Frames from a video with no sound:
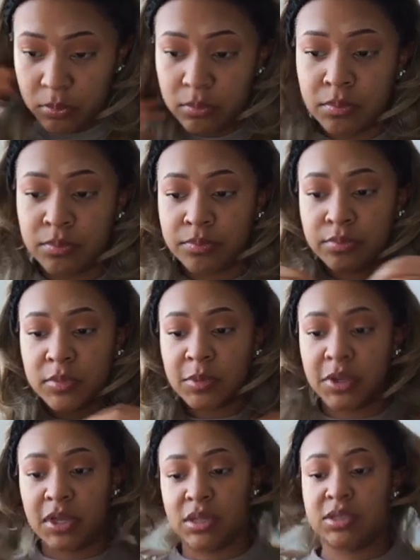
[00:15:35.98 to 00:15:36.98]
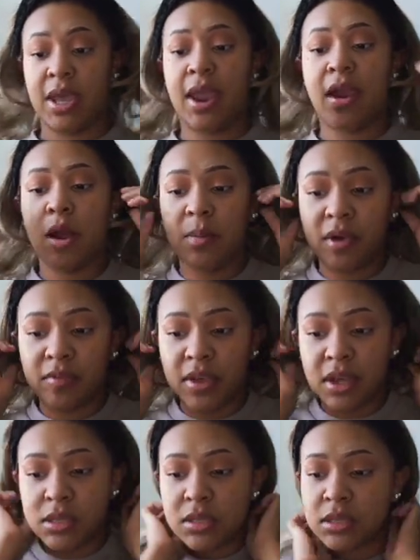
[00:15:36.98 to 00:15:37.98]
Let me get this hair on my
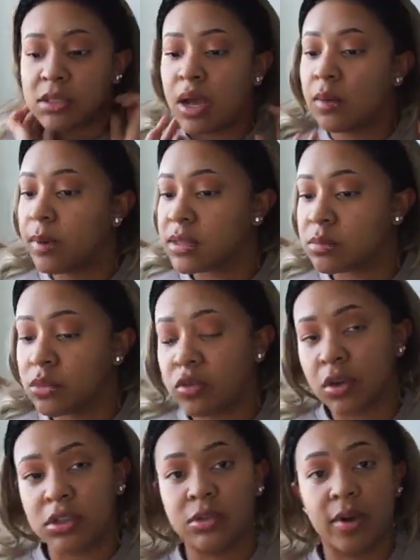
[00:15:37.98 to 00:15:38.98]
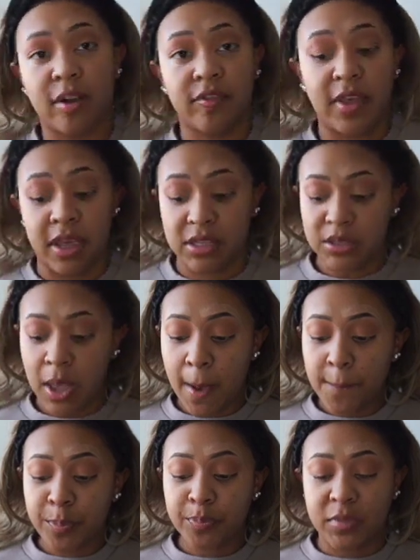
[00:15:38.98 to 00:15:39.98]
face, because now we're about to move on to our face.
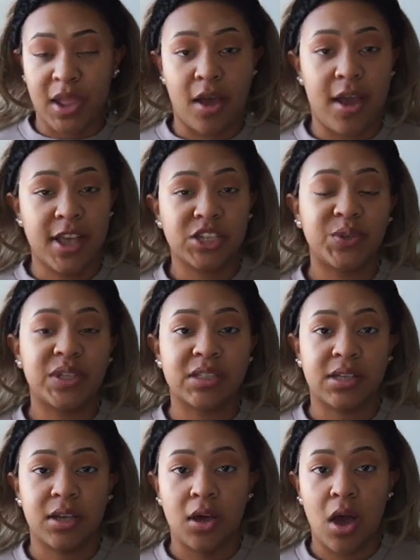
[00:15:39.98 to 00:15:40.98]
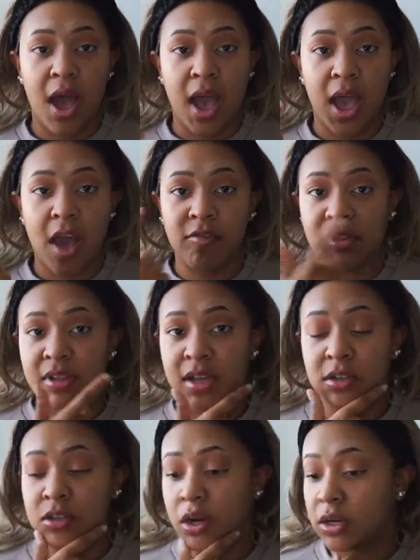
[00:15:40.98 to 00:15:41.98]
Now, as you can tell, I have a lot
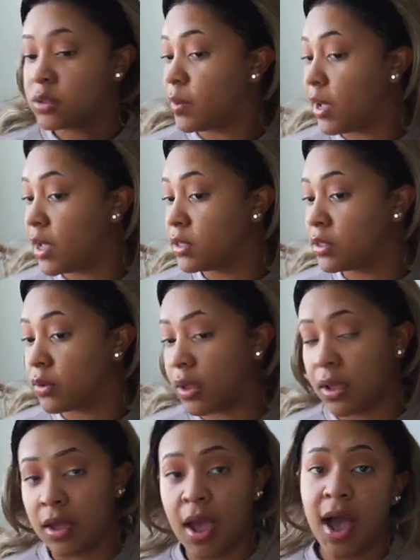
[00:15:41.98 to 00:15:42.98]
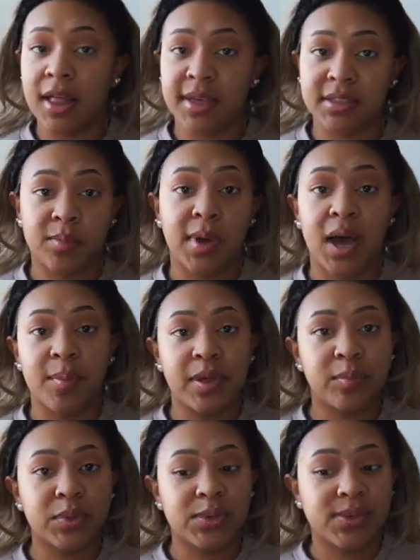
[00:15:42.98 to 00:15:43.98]
of dark spots, okay? I like to pop
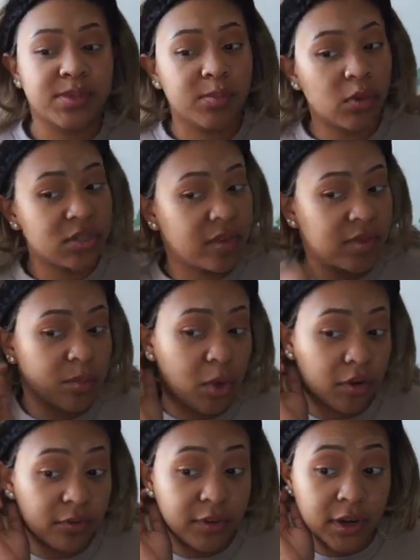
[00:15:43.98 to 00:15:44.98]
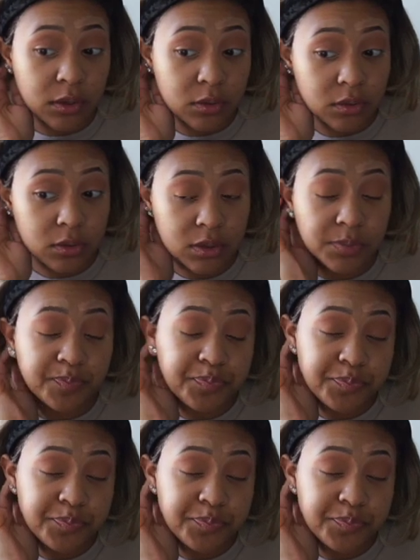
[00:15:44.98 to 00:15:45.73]
pimples. Most of them are freckles.